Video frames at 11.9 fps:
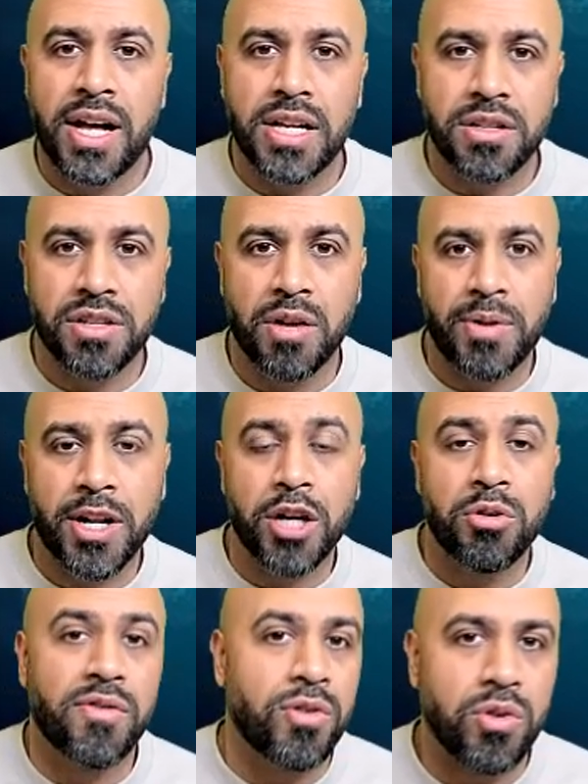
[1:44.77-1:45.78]
So we
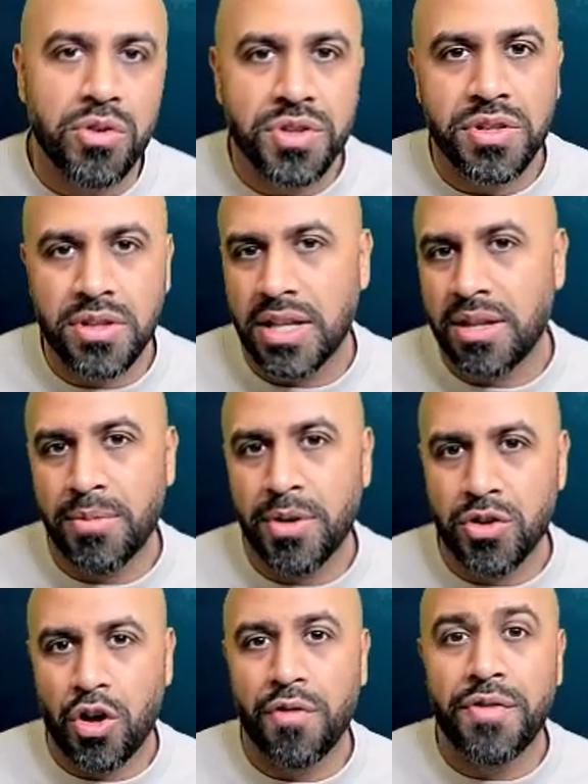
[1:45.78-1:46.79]
know, of course, the
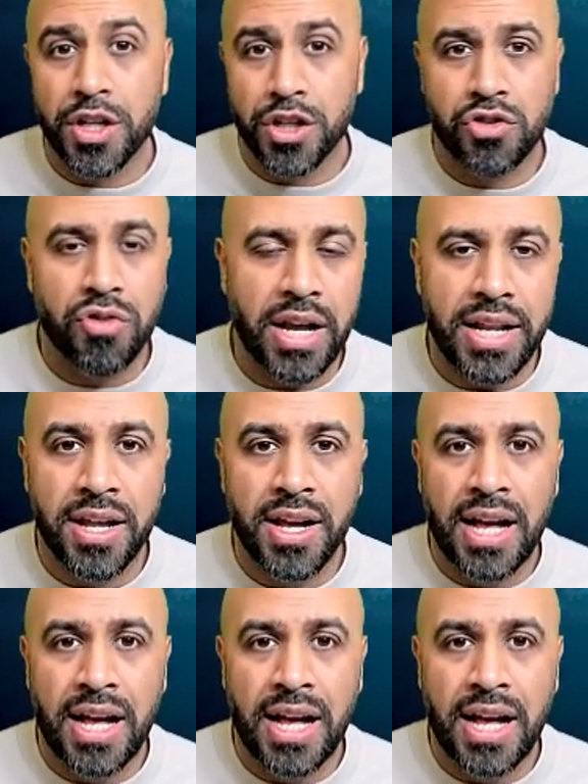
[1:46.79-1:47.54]
most obvious trade